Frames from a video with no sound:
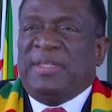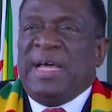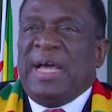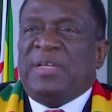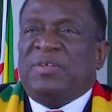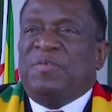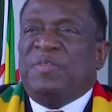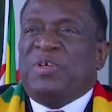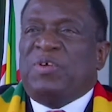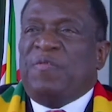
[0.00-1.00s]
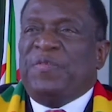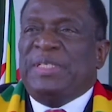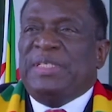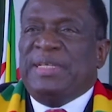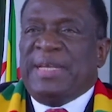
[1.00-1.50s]
that of the
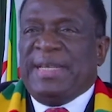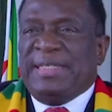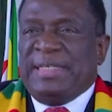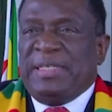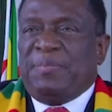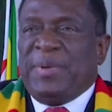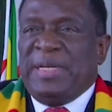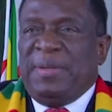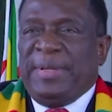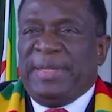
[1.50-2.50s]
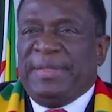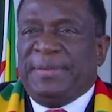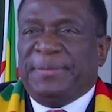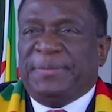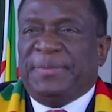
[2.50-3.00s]
COVID-19
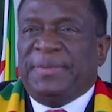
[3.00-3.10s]
pandemic.